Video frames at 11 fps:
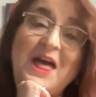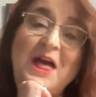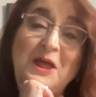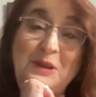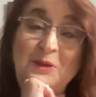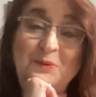
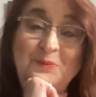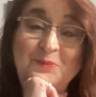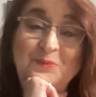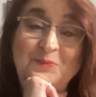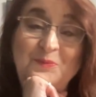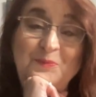Hello,
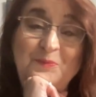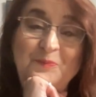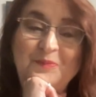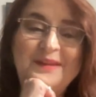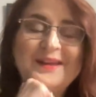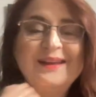
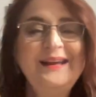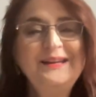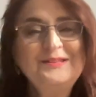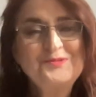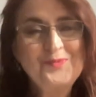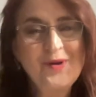
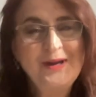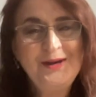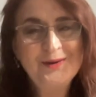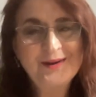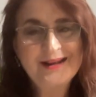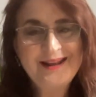it's Rani
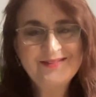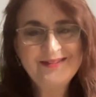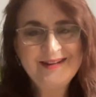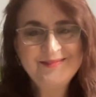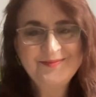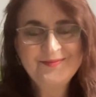
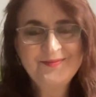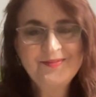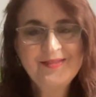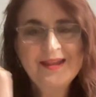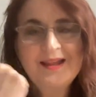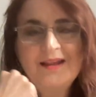Devi,
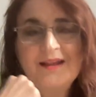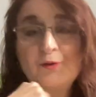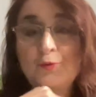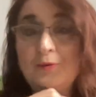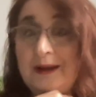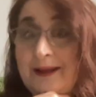
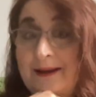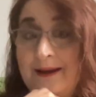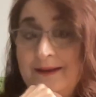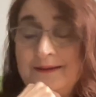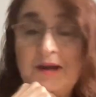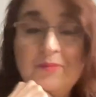Renee
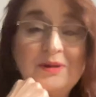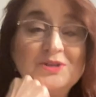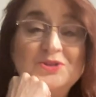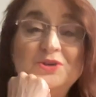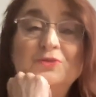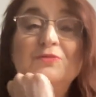Knight, coming
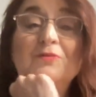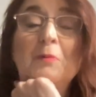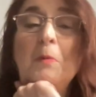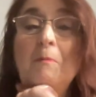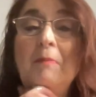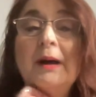to you
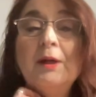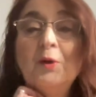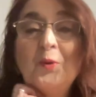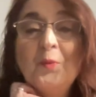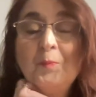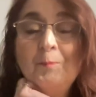from my
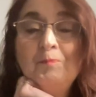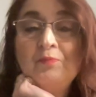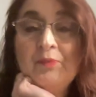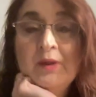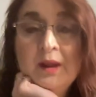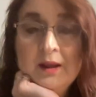home
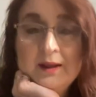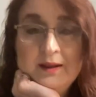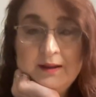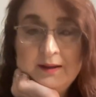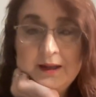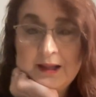
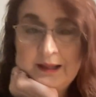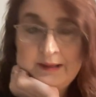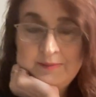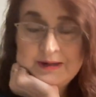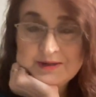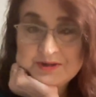in
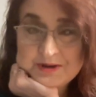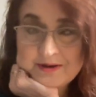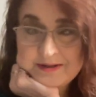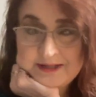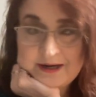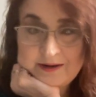Leamington,
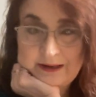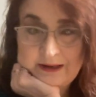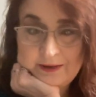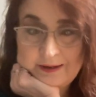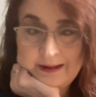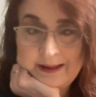
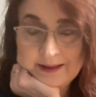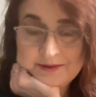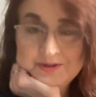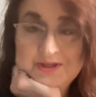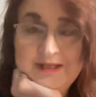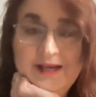Ontario.
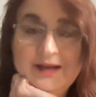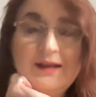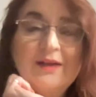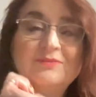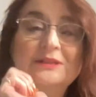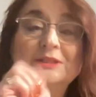And today I
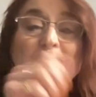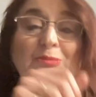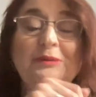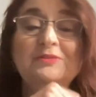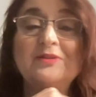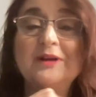have a little
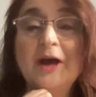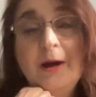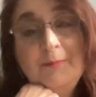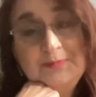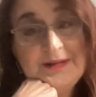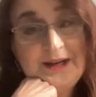bit of an
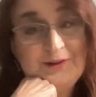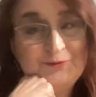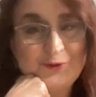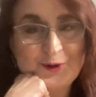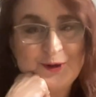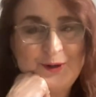update
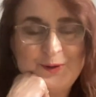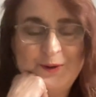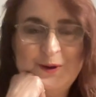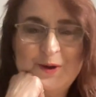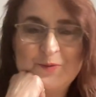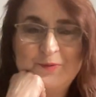for you
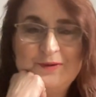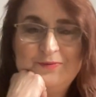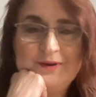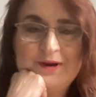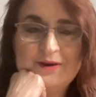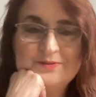with
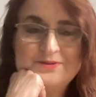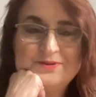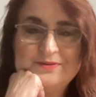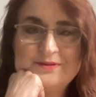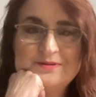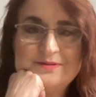regards to
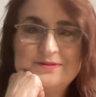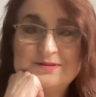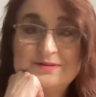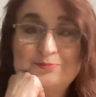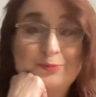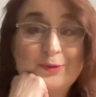this
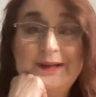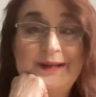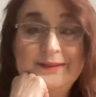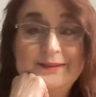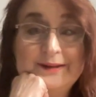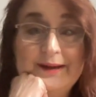
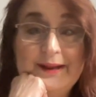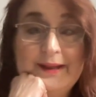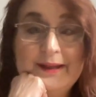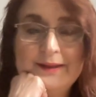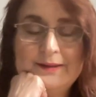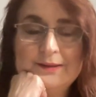break-in that I
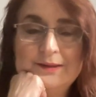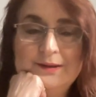had.